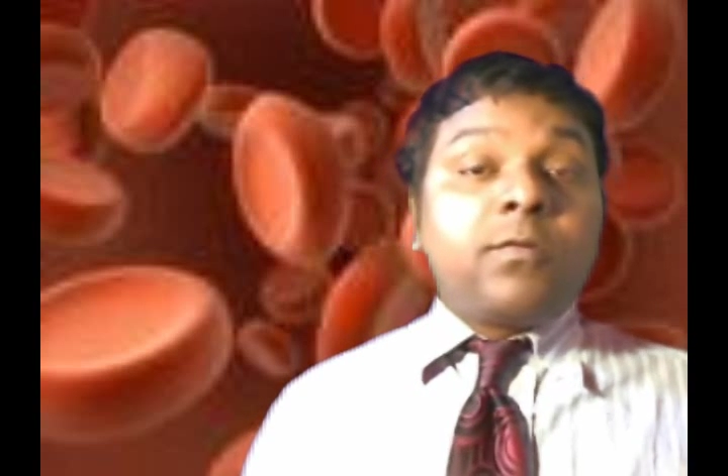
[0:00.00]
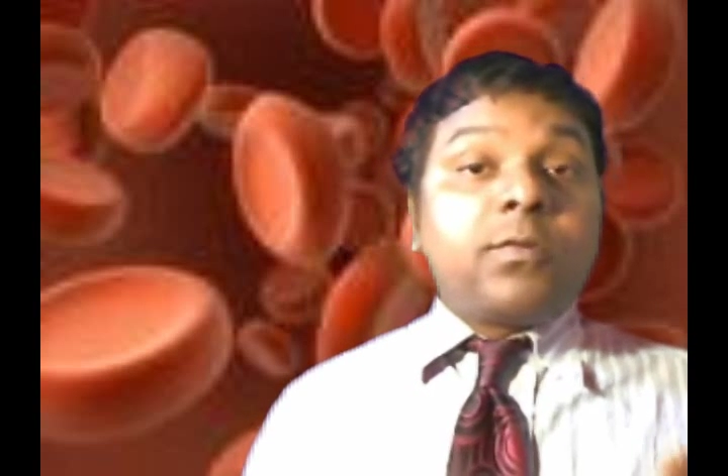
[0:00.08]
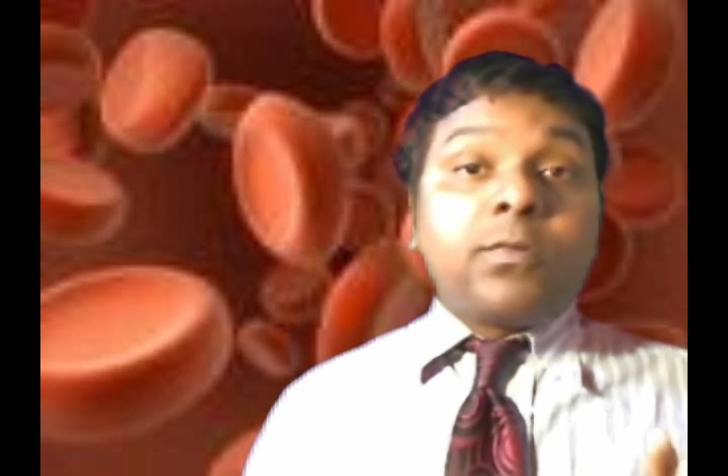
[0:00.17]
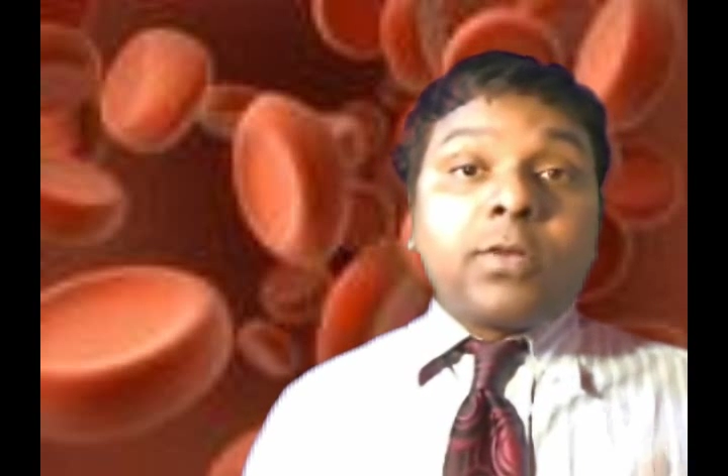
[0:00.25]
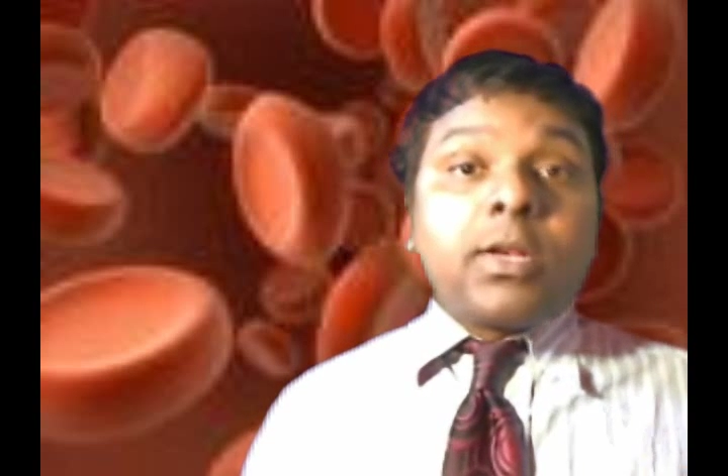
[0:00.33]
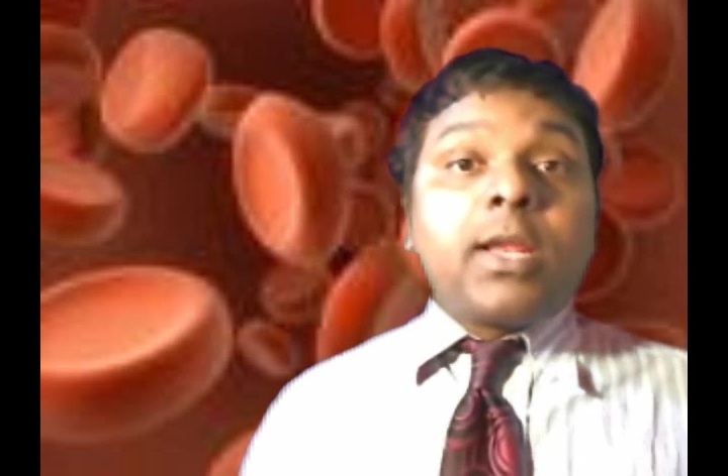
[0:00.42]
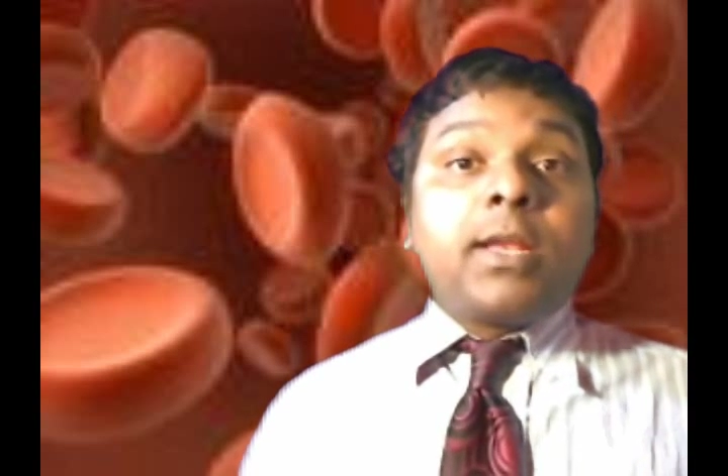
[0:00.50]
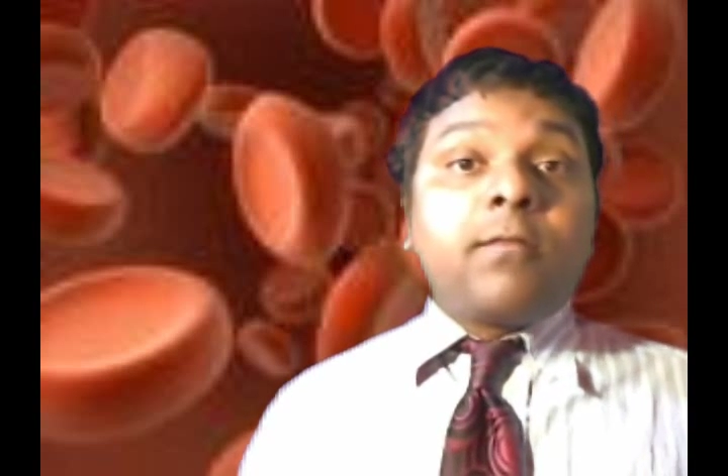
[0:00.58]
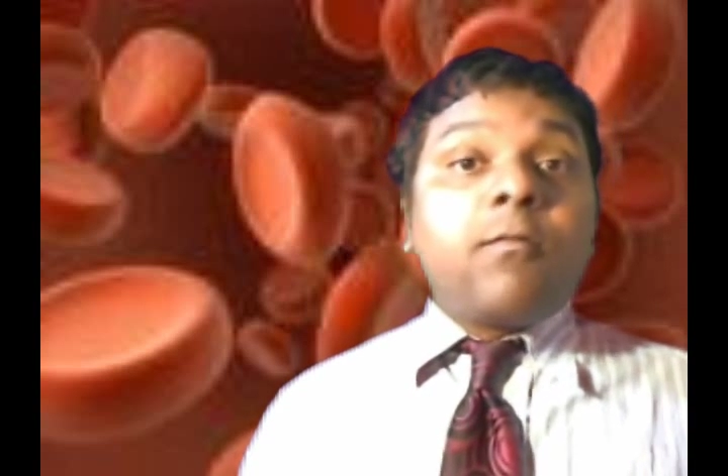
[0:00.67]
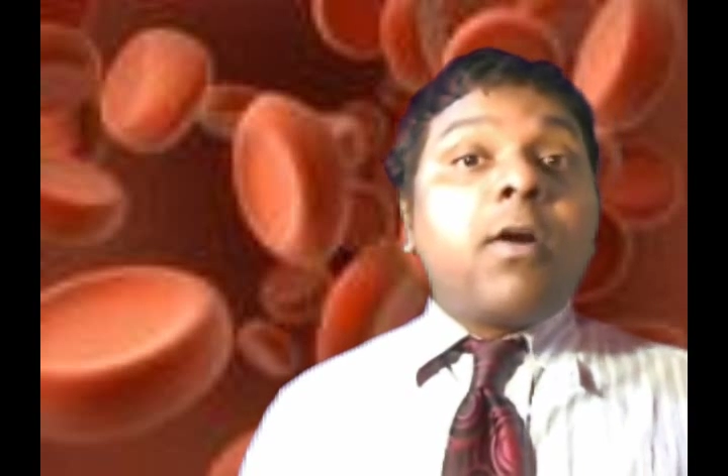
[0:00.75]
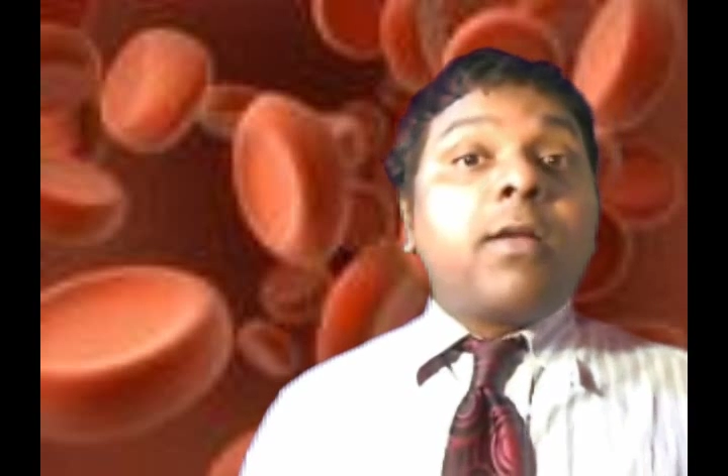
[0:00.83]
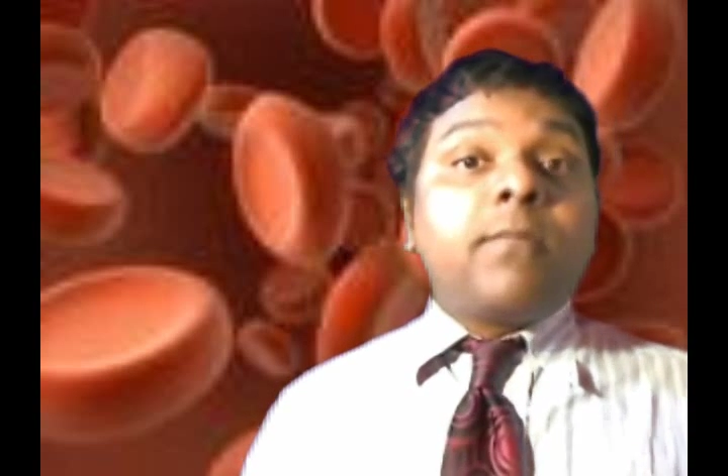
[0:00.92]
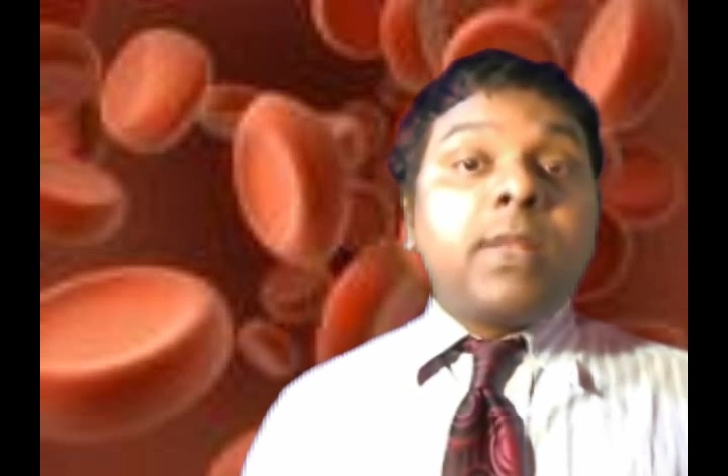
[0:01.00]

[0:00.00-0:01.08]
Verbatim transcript: to treat von